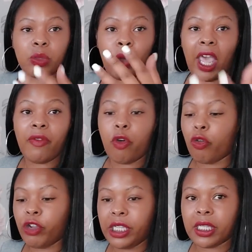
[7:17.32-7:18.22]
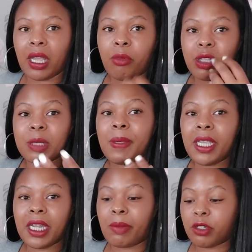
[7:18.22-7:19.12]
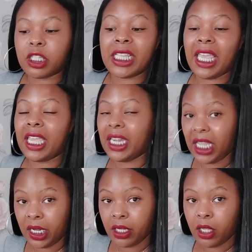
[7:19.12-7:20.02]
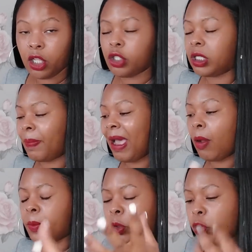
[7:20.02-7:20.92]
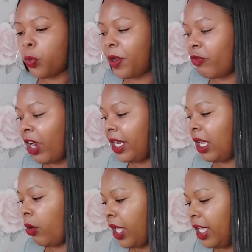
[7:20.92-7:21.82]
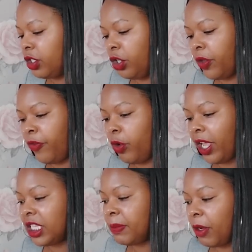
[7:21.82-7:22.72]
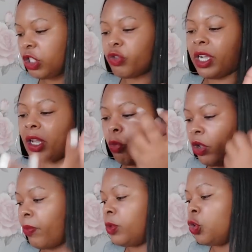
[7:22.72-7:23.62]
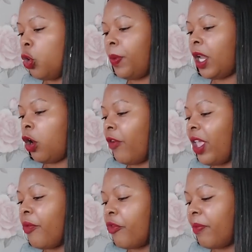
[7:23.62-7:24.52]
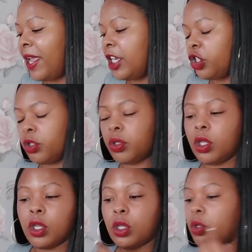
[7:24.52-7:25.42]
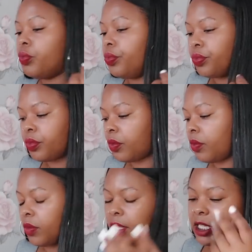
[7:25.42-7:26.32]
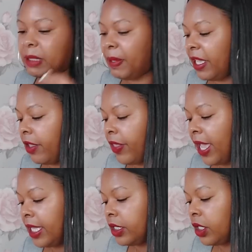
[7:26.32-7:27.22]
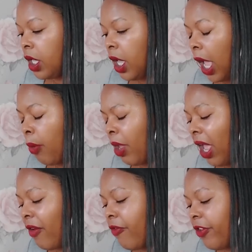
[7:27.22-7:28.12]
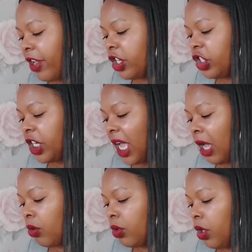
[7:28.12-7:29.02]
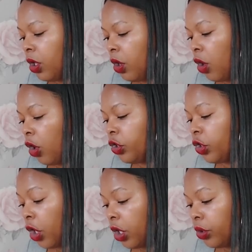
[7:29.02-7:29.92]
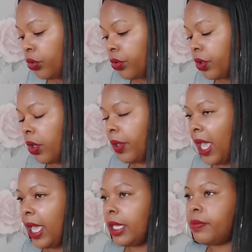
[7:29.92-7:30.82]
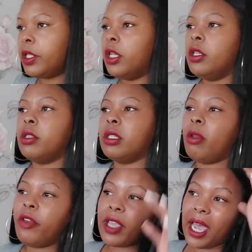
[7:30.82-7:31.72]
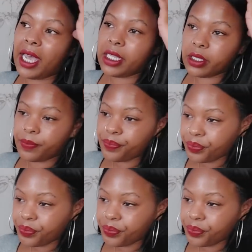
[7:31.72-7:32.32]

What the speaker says: whatever or reading, I'm not speaking, I'm just taking it in. So it's about absorbing right now, okay? So you can feel like a sponge right now where you're absorbing a lot of information. Speak at the end, and we have figure shit out on your own, okay? So some of you guys,